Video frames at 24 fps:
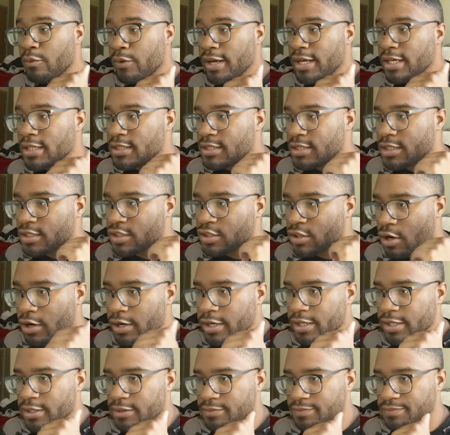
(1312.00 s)
way to
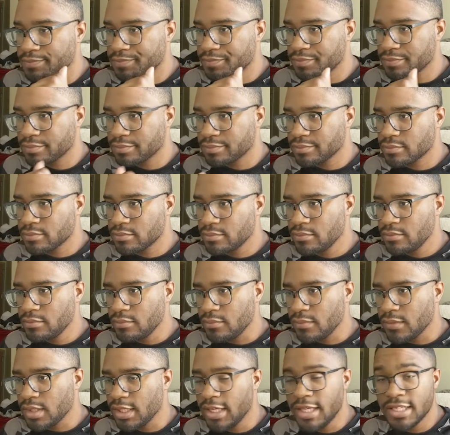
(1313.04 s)
target
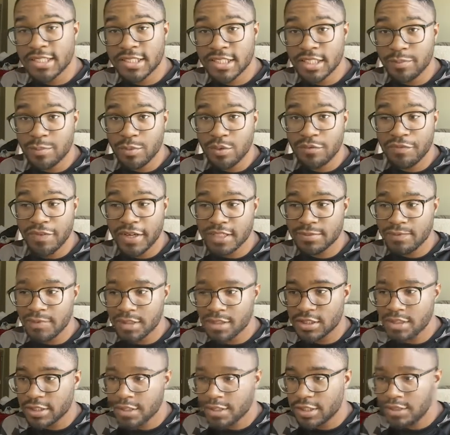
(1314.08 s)
is simple
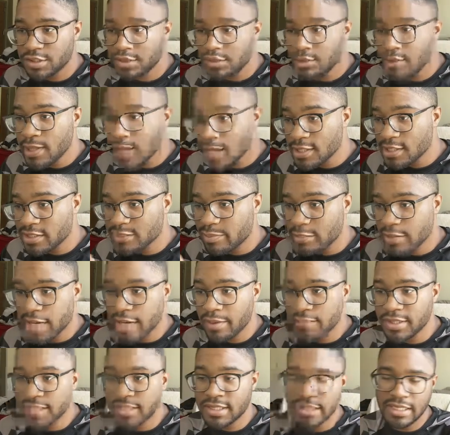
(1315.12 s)
Facebook search. You guys have
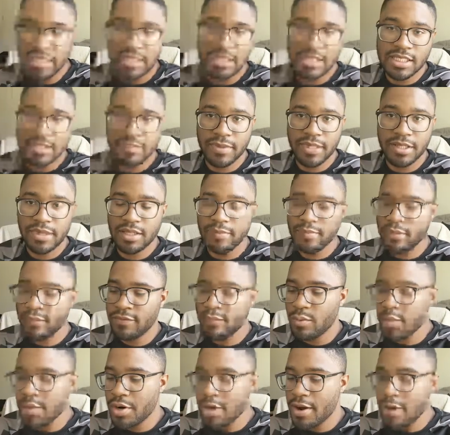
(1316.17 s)
probably seen this method
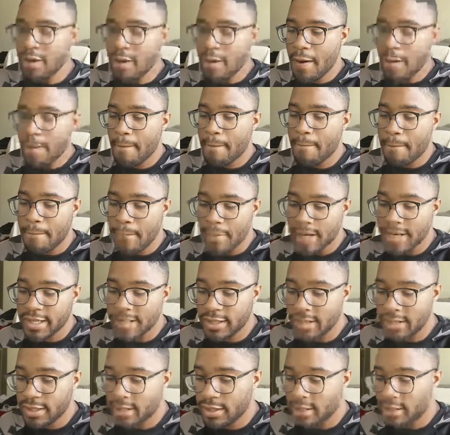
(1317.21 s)
before, but
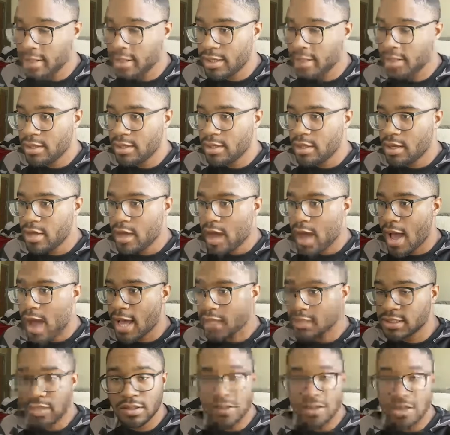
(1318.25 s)

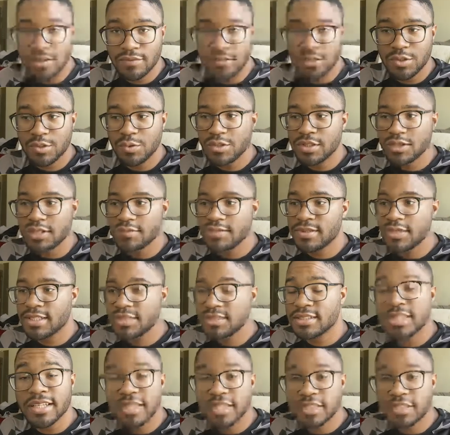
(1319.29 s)
I still love to do it just
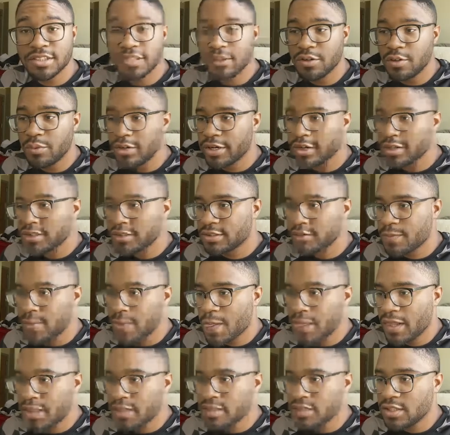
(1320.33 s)
because it still works.
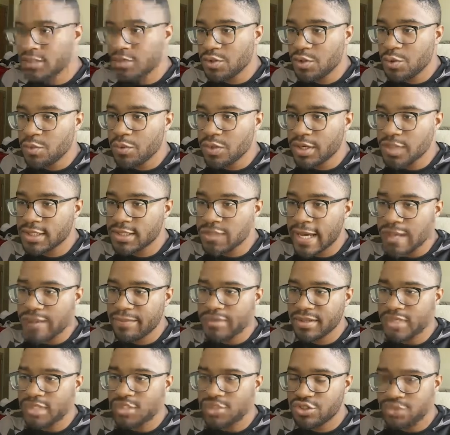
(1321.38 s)
So you want to
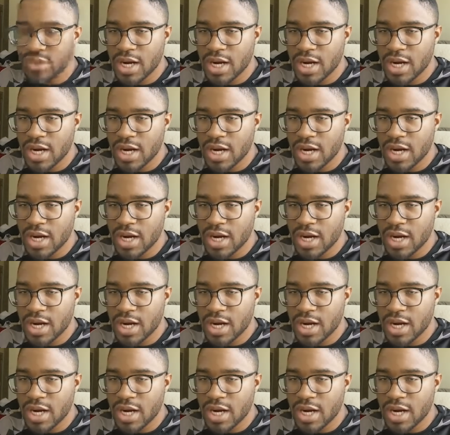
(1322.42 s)
type in